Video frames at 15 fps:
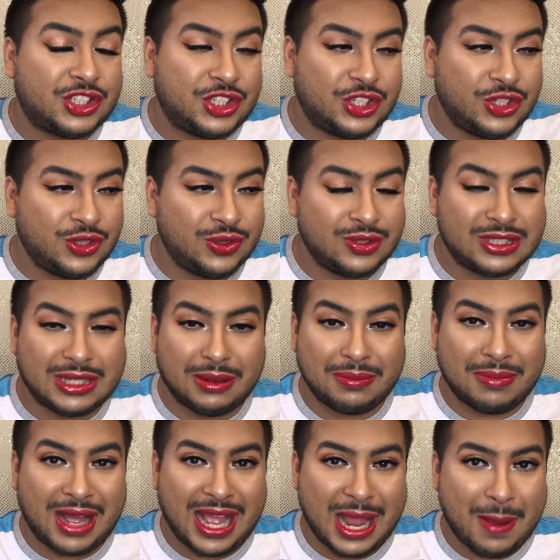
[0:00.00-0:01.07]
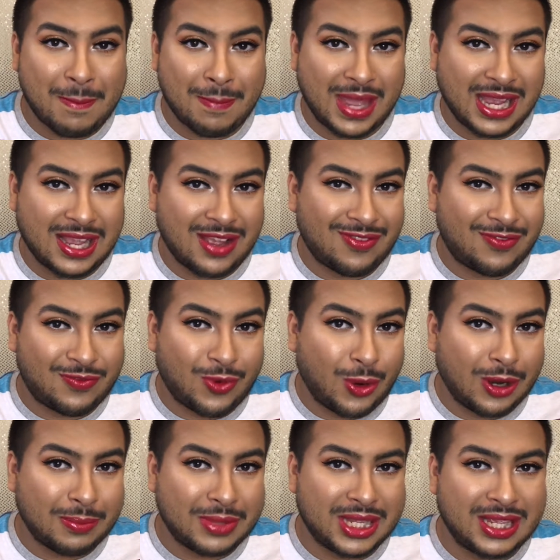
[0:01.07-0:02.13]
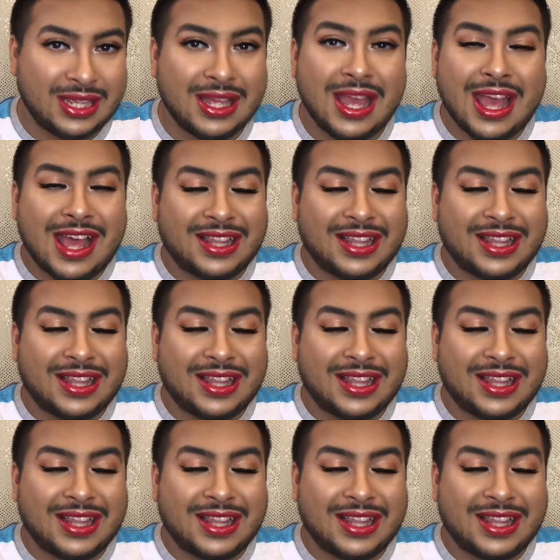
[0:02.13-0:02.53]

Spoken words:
choose my makeup for me.